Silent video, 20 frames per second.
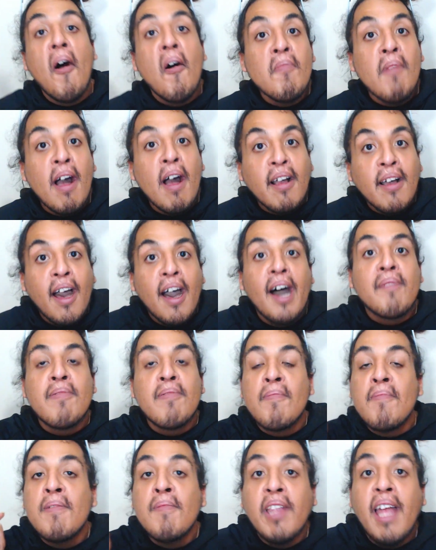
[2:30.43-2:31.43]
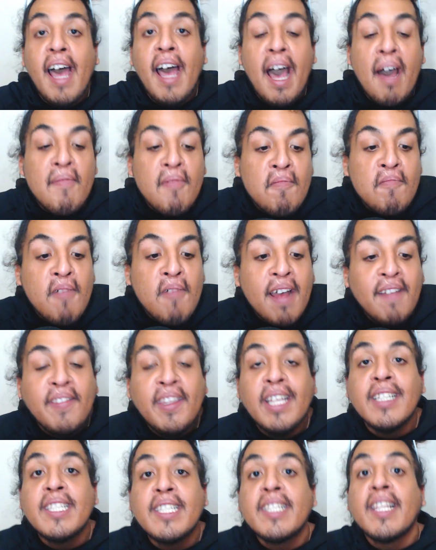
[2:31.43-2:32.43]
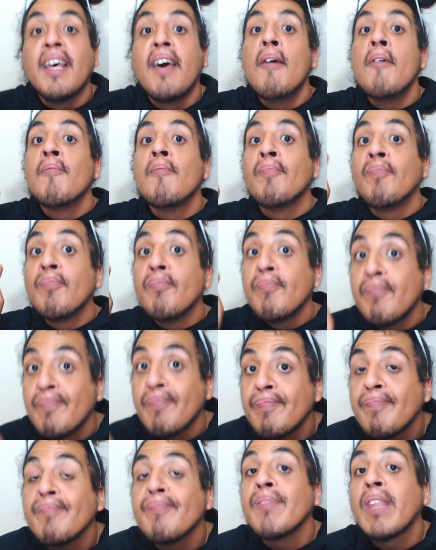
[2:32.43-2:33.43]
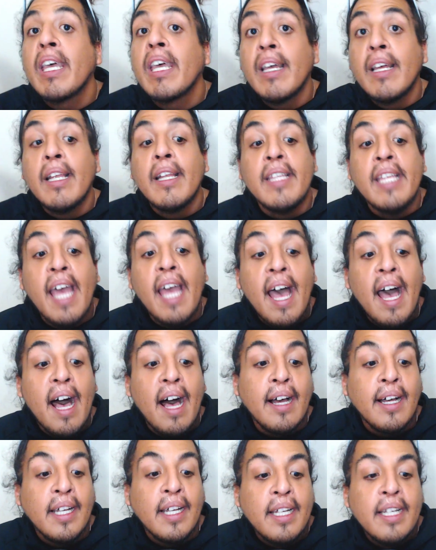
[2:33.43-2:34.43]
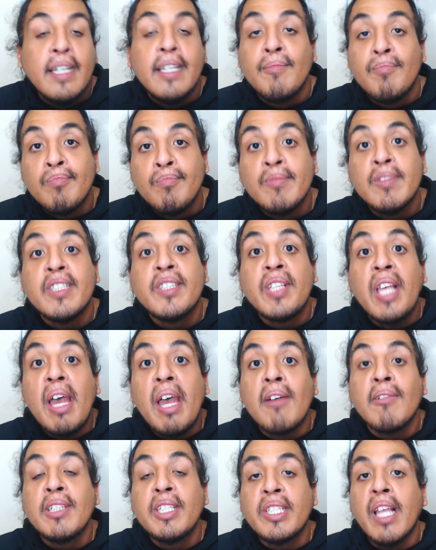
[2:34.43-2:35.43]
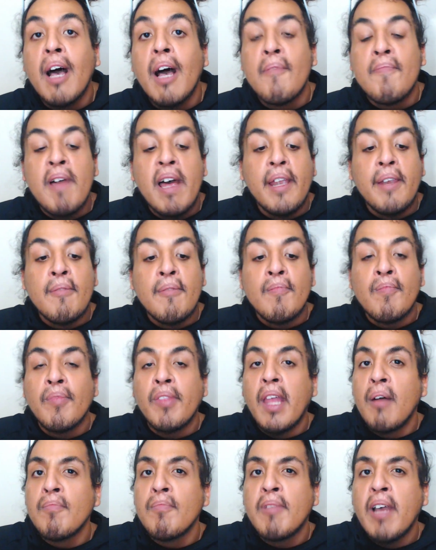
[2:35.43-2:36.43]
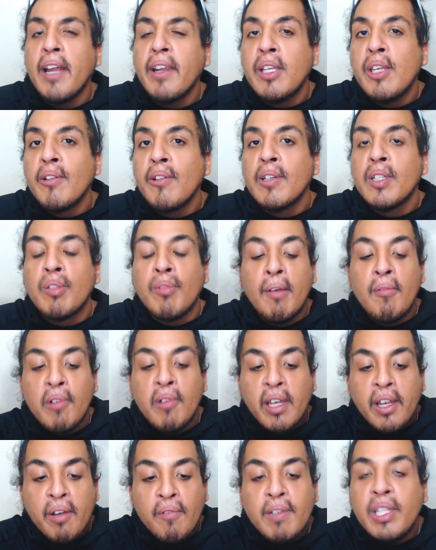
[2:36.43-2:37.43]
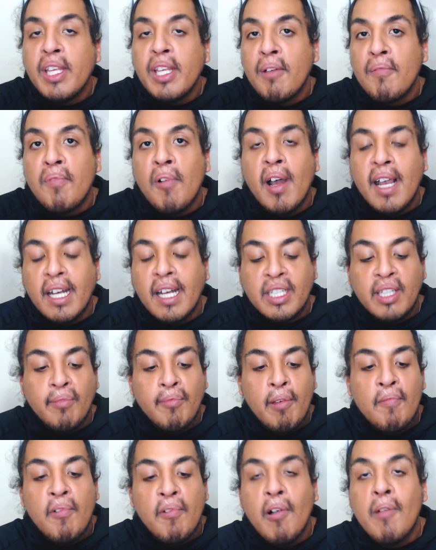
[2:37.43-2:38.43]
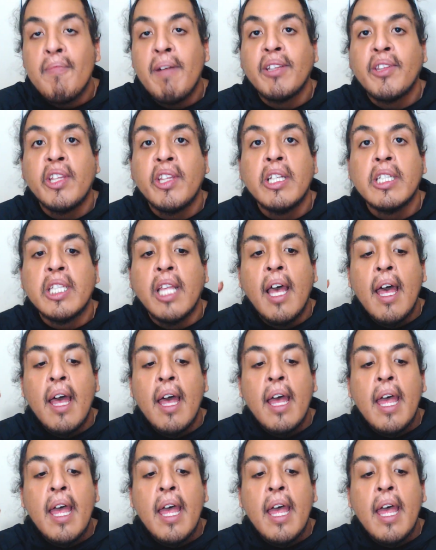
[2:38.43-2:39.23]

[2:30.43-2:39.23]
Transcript: oh my god. For people that haven't read this, yeah. Scary stuff. And I'm kind of curious, and we're gonna read the info. I got some info about this.